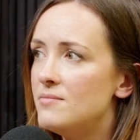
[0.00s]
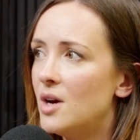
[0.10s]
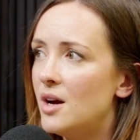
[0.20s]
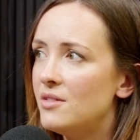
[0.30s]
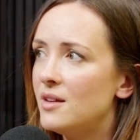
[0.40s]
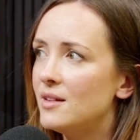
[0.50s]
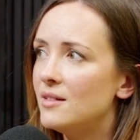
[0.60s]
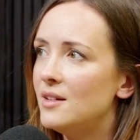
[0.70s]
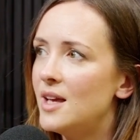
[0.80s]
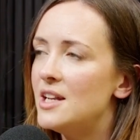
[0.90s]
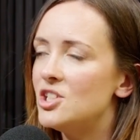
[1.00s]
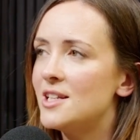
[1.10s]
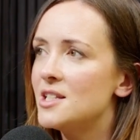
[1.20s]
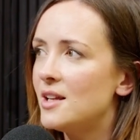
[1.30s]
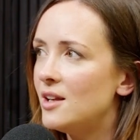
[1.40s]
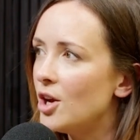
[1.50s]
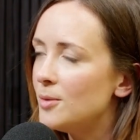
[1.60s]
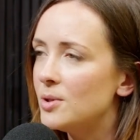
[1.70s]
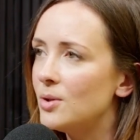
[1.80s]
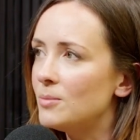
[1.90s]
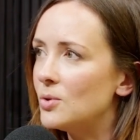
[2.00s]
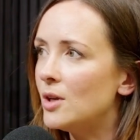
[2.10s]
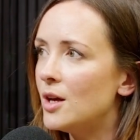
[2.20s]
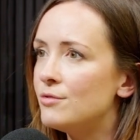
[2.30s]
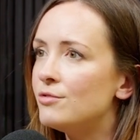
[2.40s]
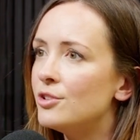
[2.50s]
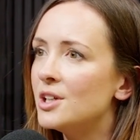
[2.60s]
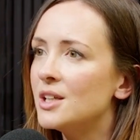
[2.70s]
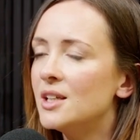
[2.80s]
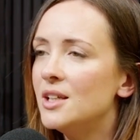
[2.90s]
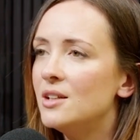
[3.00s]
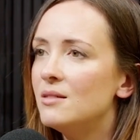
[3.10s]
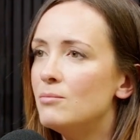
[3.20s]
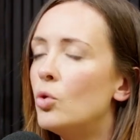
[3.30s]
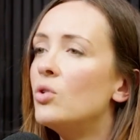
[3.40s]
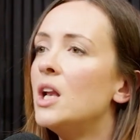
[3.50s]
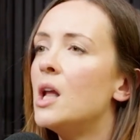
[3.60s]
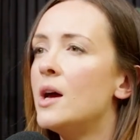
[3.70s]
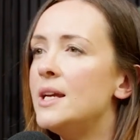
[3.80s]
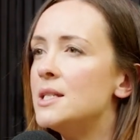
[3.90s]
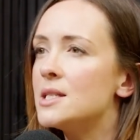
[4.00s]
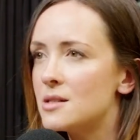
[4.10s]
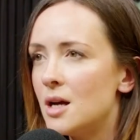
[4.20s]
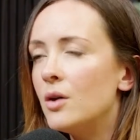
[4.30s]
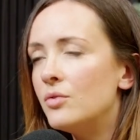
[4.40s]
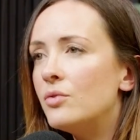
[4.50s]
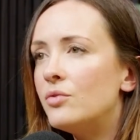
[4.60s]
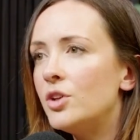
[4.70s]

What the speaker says: I think energetically you open up your life for more aligned stuff for